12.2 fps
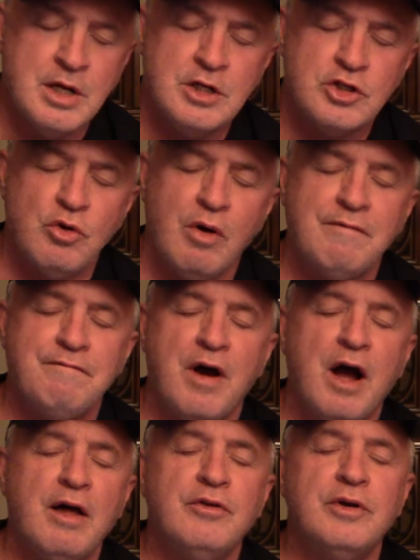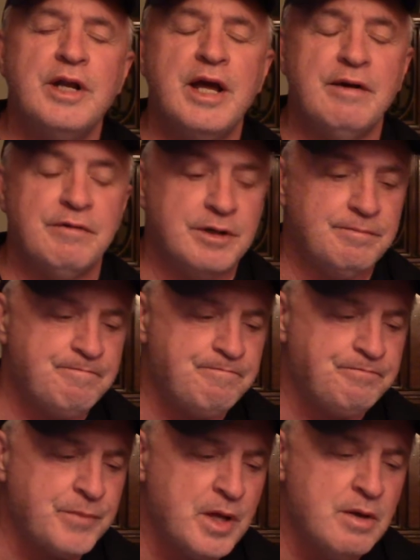So, our Father in heaven,
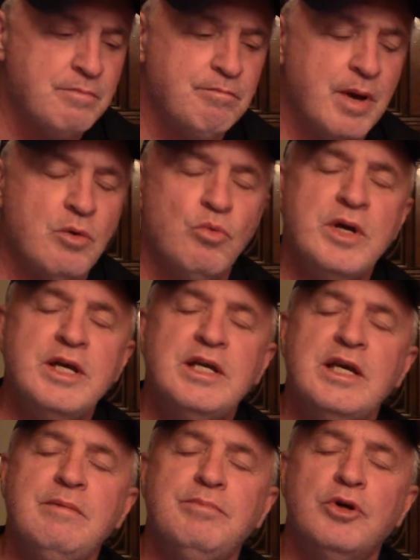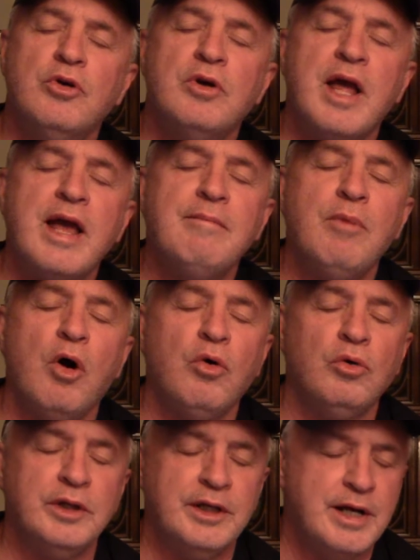may we keep your name
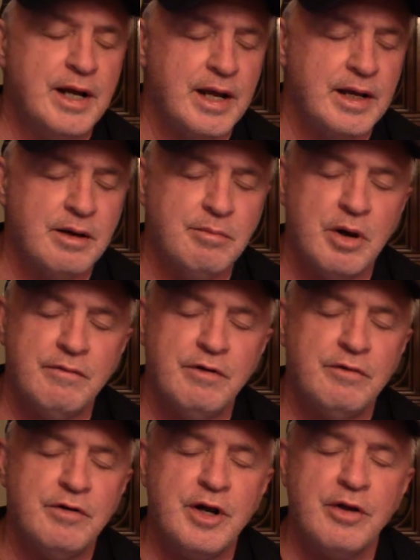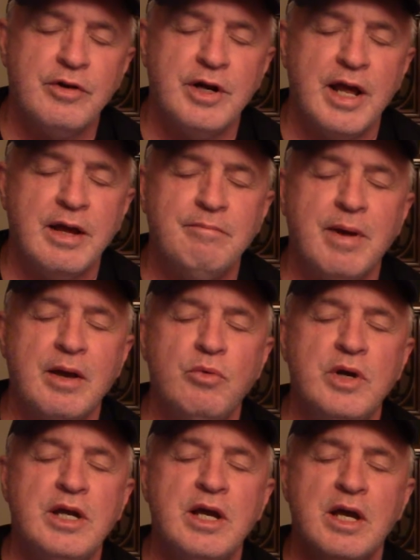holy today above every other name. May
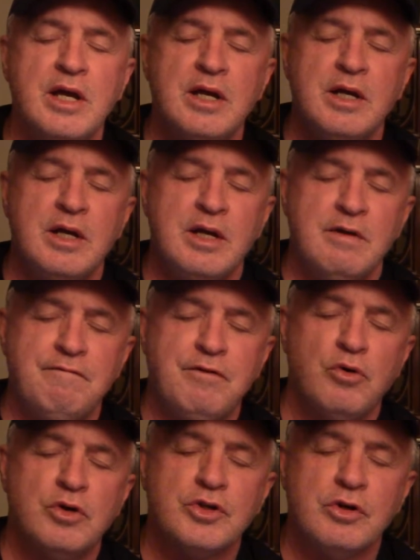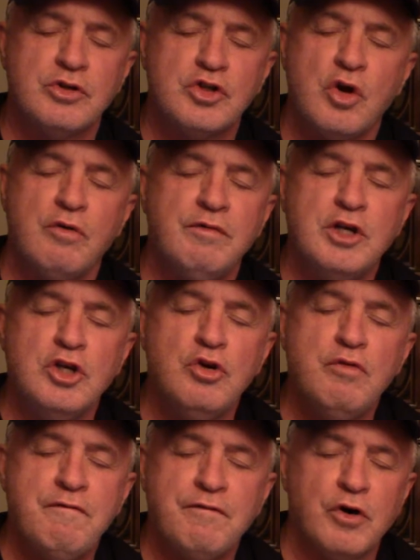we focus on serving
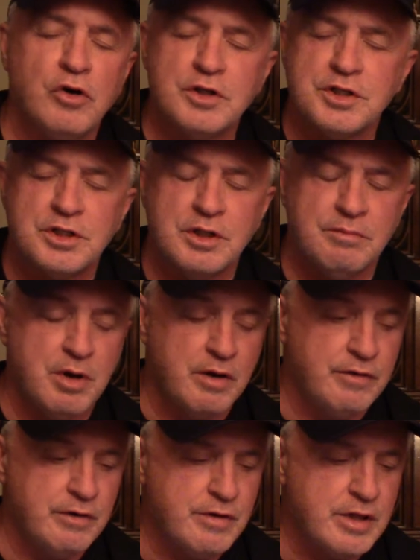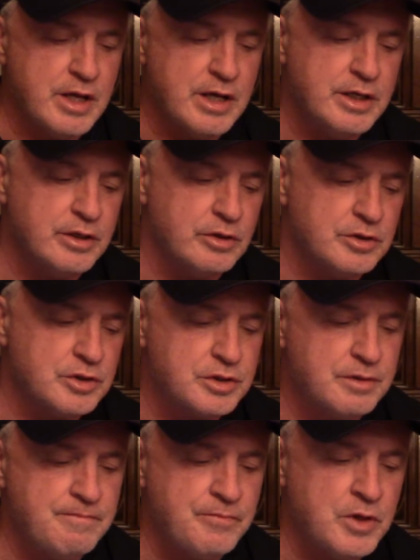you first above everything
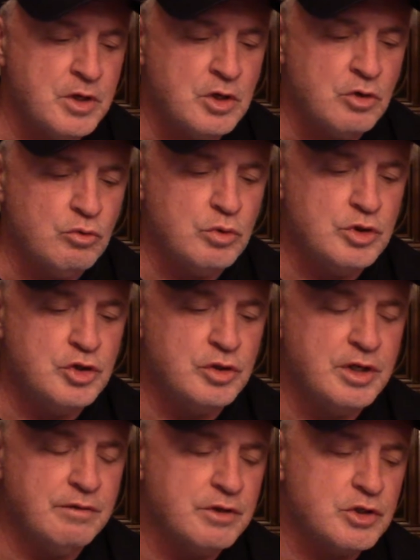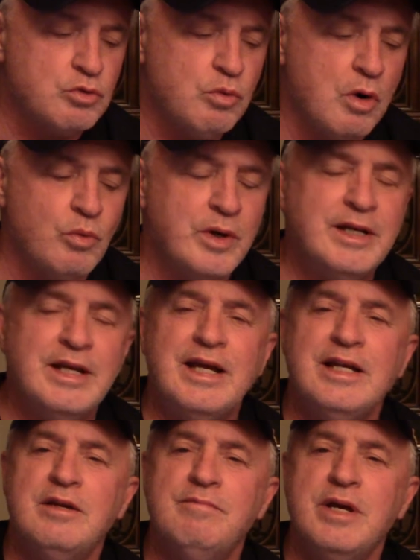else. Would you give us what we
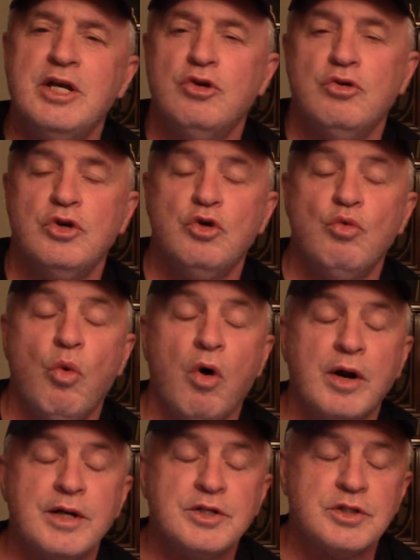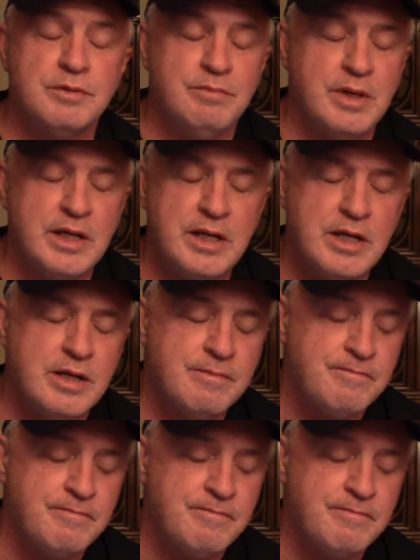need to be who you want us to be?